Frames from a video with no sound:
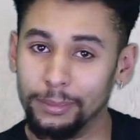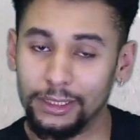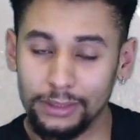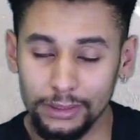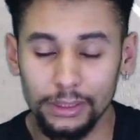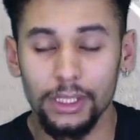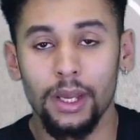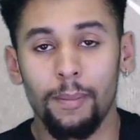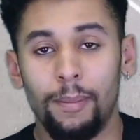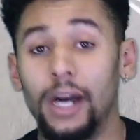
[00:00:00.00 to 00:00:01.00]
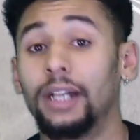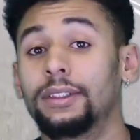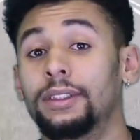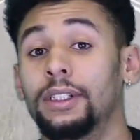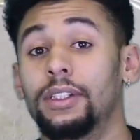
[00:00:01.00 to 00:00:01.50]
a lot better,
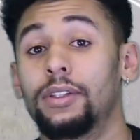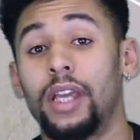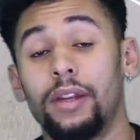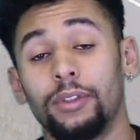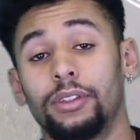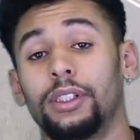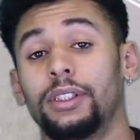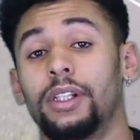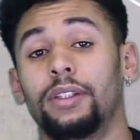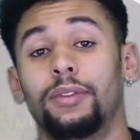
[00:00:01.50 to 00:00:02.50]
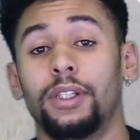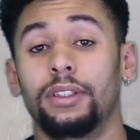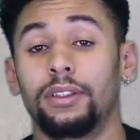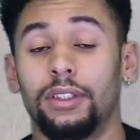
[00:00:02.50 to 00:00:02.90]
but you can restrict an SV